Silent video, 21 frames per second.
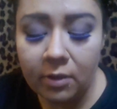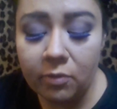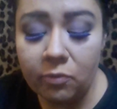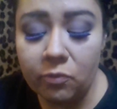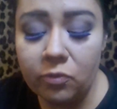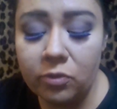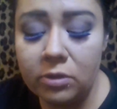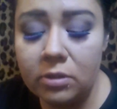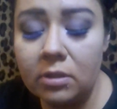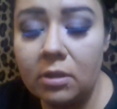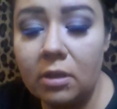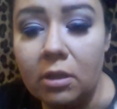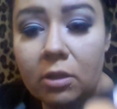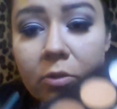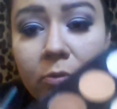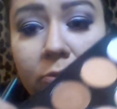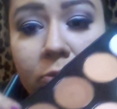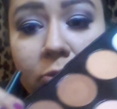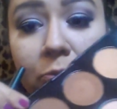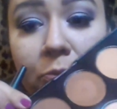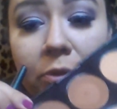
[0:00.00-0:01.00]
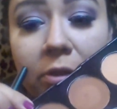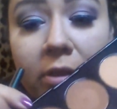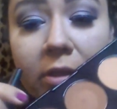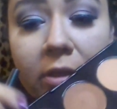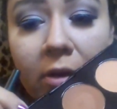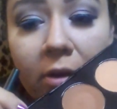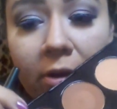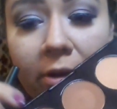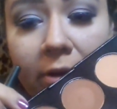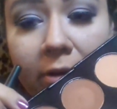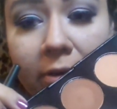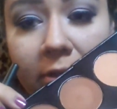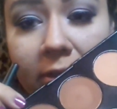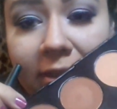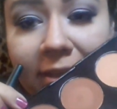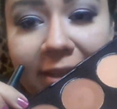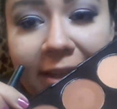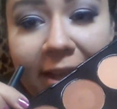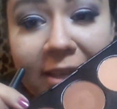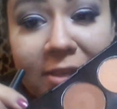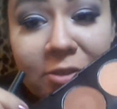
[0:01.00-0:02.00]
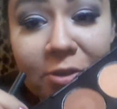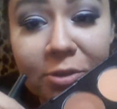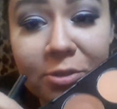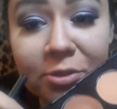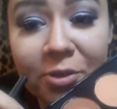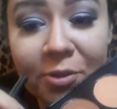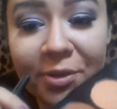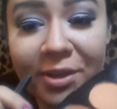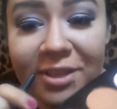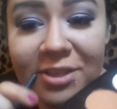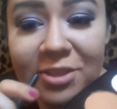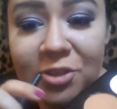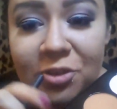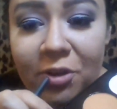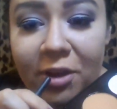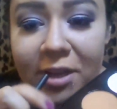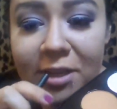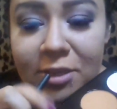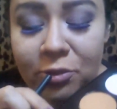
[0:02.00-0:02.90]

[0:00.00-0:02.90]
This color was really dark, as y'all saw yesterday,